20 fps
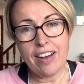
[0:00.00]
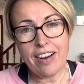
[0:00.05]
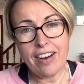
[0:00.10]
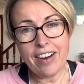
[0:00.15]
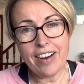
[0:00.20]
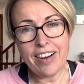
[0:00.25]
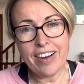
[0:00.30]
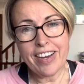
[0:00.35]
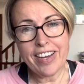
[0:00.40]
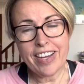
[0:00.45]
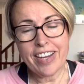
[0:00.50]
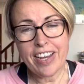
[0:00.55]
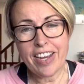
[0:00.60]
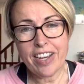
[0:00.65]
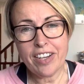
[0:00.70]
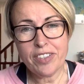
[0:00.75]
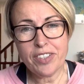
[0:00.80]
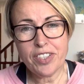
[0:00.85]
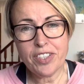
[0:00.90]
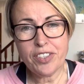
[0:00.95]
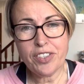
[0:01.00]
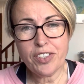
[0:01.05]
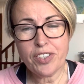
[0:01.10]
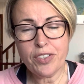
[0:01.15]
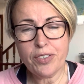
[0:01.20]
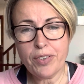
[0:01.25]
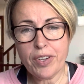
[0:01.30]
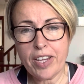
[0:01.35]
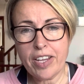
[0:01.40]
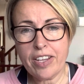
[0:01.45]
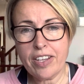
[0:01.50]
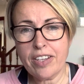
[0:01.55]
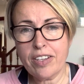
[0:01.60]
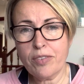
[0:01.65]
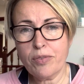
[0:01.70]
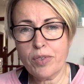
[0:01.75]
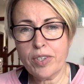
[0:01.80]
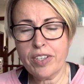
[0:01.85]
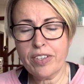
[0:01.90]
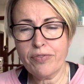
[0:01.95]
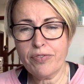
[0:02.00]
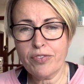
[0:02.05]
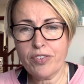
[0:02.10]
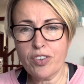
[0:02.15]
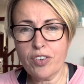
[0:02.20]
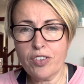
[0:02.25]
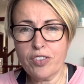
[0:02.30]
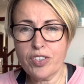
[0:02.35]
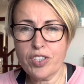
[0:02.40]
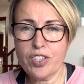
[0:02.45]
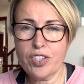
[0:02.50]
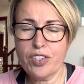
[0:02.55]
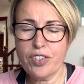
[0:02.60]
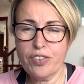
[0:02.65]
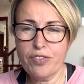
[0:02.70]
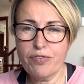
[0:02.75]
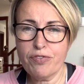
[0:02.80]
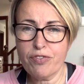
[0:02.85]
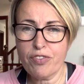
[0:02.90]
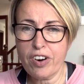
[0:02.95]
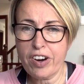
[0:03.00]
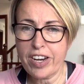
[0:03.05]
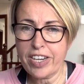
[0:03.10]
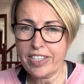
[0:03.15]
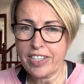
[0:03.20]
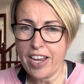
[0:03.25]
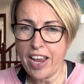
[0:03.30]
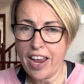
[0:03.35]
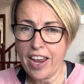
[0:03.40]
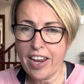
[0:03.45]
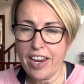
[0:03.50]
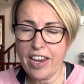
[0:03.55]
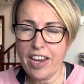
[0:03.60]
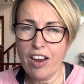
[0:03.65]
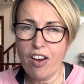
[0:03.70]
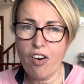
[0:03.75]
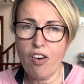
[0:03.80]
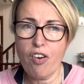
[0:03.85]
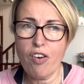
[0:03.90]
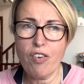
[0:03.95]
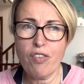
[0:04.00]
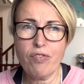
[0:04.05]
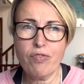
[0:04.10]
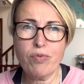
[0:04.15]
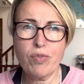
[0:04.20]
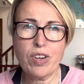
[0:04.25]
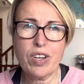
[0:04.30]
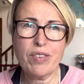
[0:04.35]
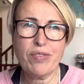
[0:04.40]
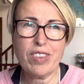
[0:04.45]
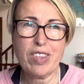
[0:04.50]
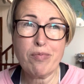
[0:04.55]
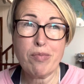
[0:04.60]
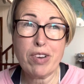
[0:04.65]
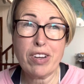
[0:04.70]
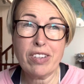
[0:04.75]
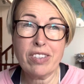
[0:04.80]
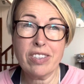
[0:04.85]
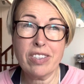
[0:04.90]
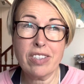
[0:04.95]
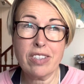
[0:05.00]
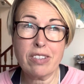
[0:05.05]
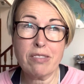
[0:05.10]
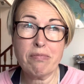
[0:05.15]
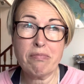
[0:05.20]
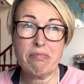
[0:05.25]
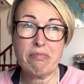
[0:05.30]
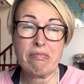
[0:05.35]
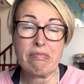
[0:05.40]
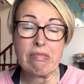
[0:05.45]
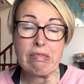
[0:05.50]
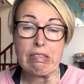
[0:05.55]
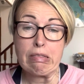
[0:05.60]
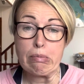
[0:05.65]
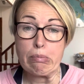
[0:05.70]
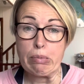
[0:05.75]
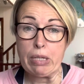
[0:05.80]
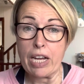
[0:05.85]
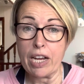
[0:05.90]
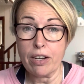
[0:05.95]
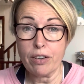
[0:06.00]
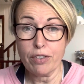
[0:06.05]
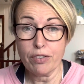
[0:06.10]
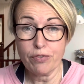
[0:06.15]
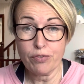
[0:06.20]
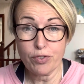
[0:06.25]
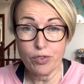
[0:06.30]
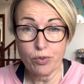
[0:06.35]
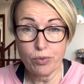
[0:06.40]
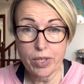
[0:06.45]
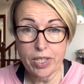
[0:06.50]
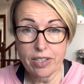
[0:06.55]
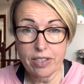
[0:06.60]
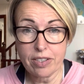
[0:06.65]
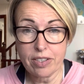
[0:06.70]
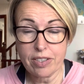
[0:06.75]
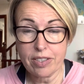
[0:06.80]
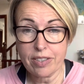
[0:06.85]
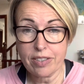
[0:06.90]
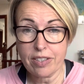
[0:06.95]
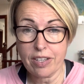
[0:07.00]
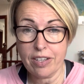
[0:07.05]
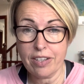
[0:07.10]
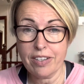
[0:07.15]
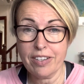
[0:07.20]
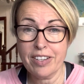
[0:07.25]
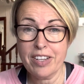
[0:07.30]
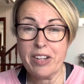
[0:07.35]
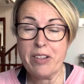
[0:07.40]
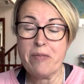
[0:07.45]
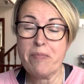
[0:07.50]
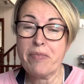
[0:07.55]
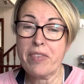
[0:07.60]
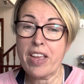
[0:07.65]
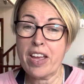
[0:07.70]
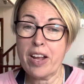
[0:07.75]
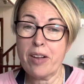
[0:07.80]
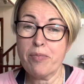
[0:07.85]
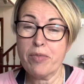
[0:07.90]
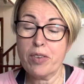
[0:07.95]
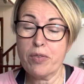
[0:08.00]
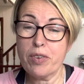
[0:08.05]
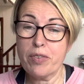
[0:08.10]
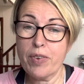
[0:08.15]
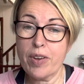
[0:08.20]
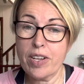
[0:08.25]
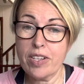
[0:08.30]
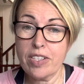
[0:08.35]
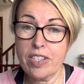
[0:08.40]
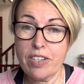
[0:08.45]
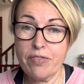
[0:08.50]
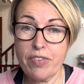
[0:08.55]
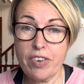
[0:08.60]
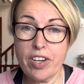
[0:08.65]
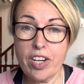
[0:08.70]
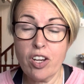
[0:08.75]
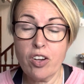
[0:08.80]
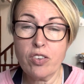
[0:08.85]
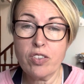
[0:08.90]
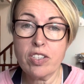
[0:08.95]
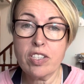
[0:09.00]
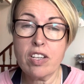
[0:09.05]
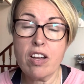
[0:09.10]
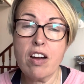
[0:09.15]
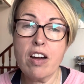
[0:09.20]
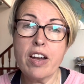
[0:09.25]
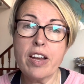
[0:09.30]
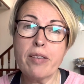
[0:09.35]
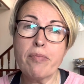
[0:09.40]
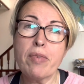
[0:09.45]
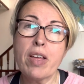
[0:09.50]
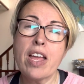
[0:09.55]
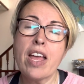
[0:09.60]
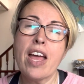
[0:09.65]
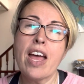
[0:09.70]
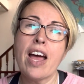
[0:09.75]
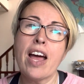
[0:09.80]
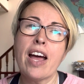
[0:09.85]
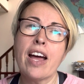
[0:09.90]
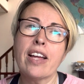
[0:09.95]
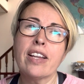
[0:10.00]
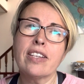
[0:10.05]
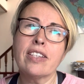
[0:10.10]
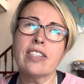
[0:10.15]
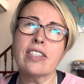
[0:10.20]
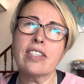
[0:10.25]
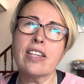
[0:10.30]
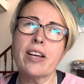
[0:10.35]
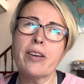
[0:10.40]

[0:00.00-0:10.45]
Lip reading: Hi, how are you doing? We've got to Friday of one of the most powerful weeks that we've had in a very long time, and